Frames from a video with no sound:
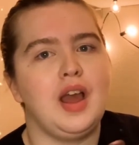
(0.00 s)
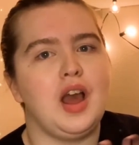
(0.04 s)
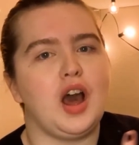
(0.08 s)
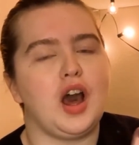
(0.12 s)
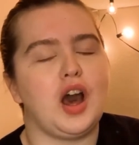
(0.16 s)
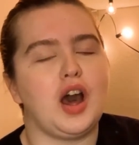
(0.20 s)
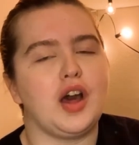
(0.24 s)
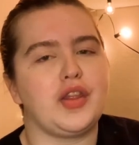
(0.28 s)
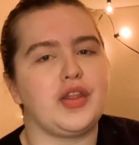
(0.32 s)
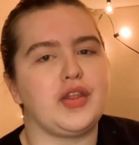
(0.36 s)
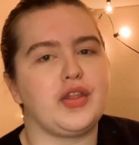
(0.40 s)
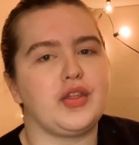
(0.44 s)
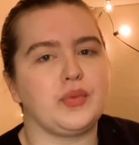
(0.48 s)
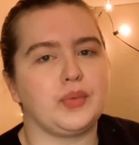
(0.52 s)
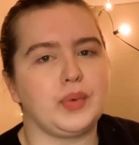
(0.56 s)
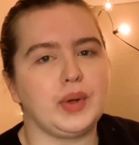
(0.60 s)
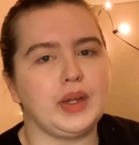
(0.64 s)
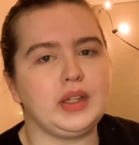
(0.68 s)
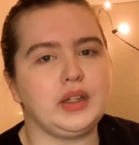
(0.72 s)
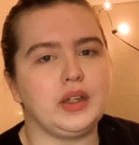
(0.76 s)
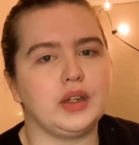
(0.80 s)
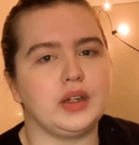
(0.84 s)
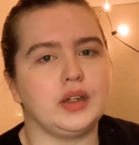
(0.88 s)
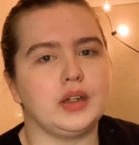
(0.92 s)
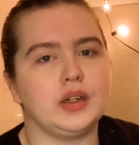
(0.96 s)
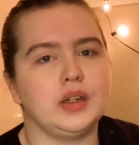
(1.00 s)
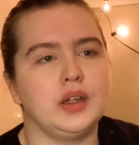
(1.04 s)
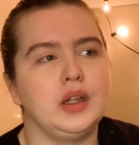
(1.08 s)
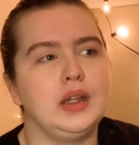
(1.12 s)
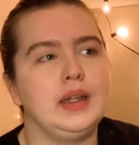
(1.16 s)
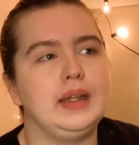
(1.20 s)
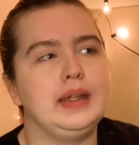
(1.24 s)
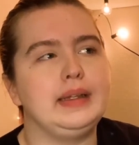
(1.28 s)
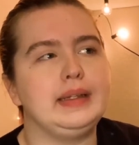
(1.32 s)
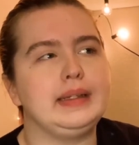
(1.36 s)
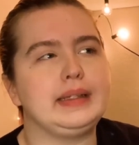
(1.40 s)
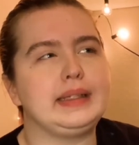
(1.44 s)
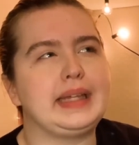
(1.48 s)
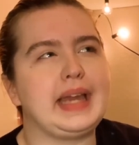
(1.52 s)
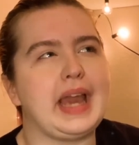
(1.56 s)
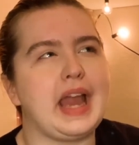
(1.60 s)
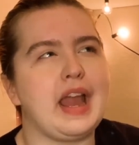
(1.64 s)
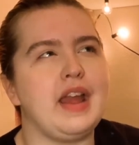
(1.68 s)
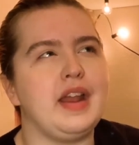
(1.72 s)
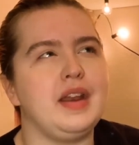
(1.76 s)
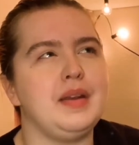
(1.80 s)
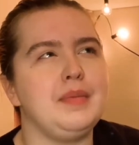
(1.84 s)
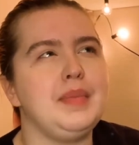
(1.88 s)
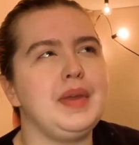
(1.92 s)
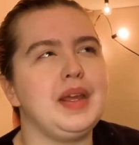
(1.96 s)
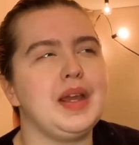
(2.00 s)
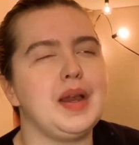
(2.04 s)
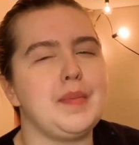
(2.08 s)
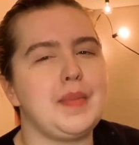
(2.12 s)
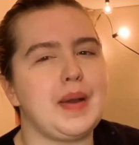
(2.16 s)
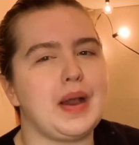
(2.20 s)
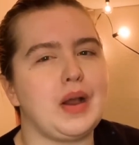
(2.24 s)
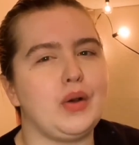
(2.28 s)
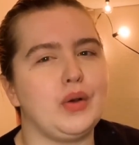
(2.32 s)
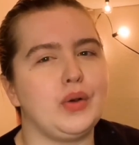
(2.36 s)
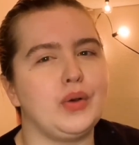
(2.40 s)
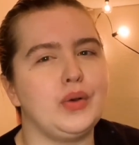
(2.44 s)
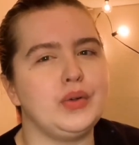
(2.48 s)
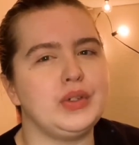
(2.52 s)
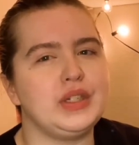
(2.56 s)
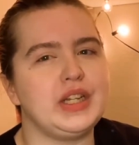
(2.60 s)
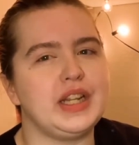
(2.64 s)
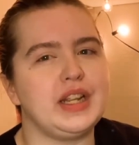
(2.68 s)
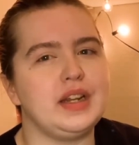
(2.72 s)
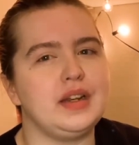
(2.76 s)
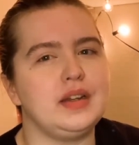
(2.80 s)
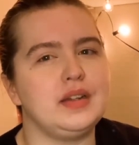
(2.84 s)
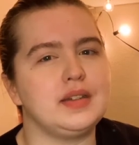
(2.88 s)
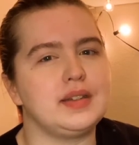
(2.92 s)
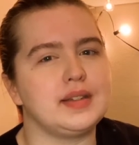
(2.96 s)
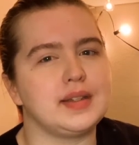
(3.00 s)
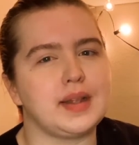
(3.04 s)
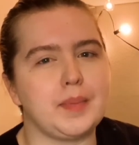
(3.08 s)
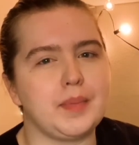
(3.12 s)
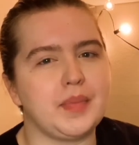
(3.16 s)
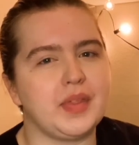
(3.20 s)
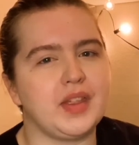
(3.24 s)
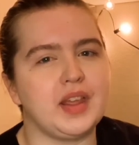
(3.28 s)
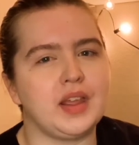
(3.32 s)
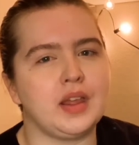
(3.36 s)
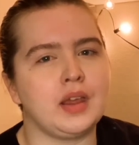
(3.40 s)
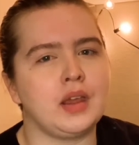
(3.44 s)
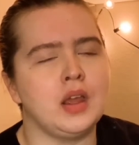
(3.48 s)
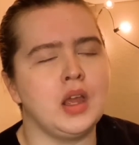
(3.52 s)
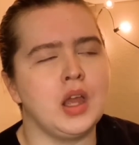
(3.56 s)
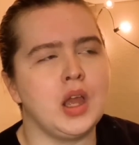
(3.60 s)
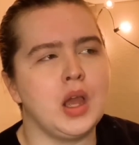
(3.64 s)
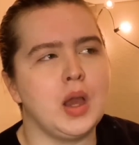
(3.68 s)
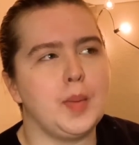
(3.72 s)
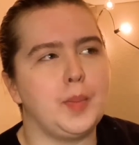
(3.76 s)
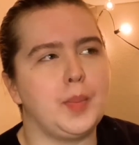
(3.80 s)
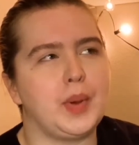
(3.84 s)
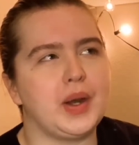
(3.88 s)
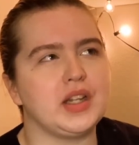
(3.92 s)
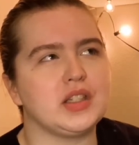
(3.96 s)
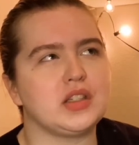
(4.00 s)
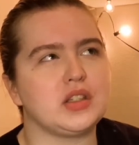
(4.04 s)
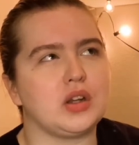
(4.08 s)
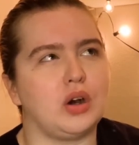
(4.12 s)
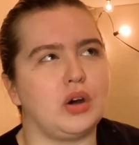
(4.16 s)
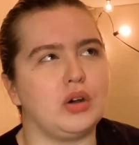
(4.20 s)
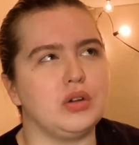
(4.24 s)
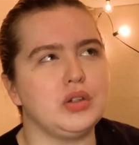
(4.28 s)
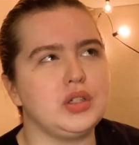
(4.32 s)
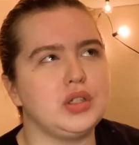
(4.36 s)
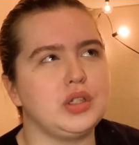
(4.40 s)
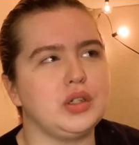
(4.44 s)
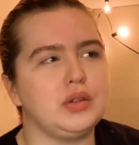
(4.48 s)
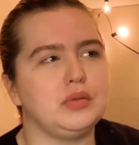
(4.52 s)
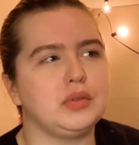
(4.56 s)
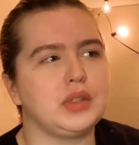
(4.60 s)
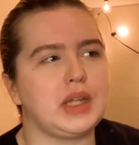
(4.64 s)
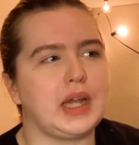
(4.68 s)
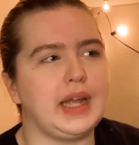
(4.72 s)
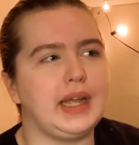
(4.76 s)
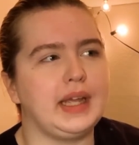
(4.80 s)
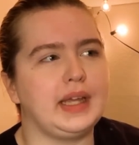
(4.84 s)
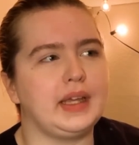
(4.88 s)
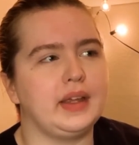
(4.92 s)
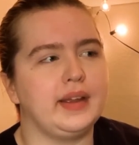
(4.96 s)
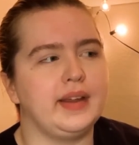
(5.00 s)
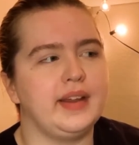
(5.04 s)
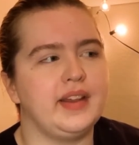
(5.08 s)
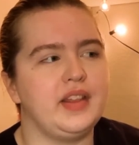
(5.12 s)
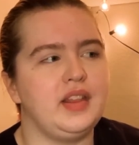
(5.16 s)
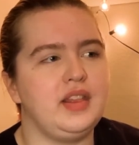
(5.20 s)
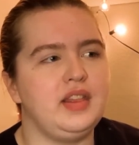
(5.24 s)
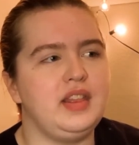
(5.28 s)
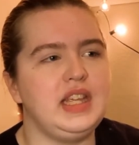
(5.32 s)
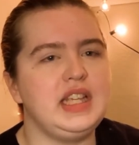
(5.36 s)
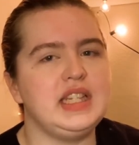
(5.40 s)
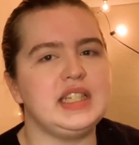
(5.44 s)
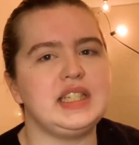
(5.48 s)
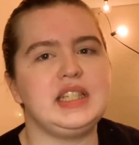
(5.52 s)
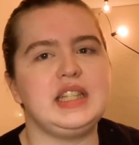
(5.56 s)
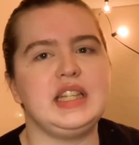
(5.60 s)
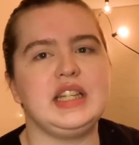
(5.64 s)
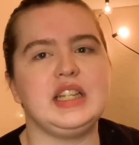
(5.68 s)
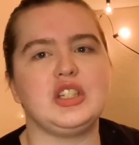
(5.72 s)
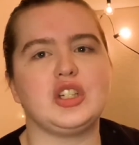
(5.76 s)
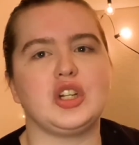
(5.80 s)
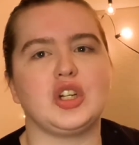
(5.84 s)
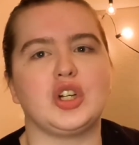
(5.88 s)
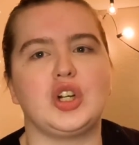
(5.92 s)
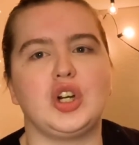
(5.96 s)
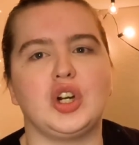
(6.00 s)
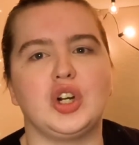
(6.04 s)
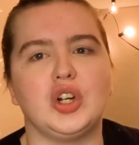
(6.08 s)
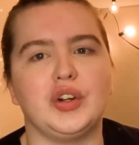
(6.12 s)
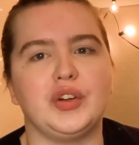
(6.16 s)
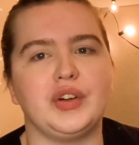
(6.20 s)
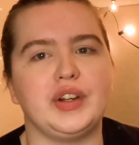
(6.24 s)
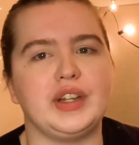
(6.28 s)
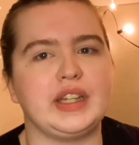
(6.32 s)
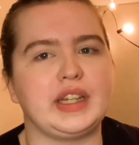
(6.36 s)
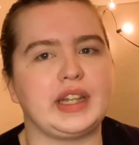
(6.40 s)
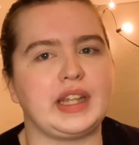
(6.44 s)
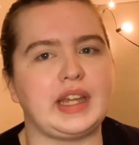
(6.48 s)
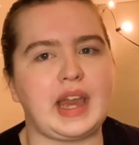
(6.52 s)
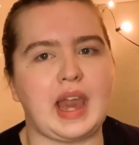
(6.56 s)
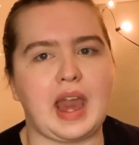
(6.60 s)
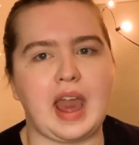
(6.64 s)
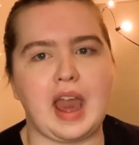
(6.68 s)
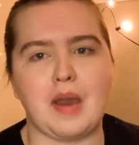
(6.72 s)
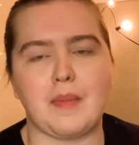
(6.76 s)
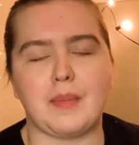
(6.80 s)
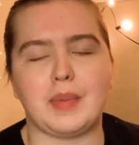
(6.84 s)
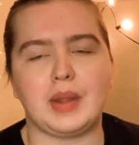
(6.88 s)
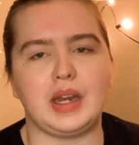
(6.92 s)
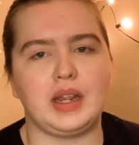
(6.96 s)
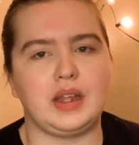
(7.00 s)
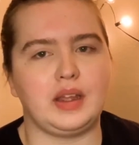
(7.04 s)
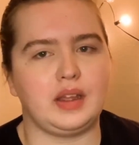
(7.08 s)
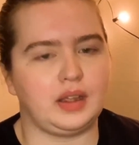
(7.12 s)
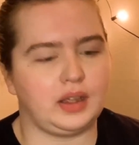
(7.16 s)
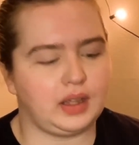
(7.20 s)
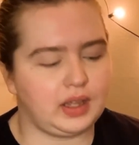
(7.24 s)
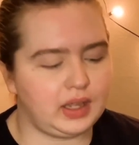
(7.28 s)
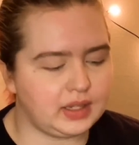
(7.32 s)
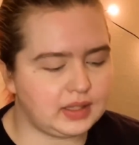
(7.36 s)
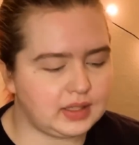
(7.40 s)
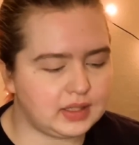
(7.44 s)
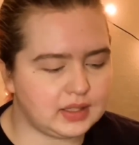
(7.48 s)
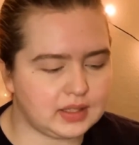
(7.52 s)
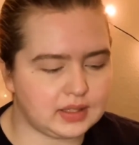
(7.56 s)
A thriller can be about who did something, but it's also like these things are currently happening.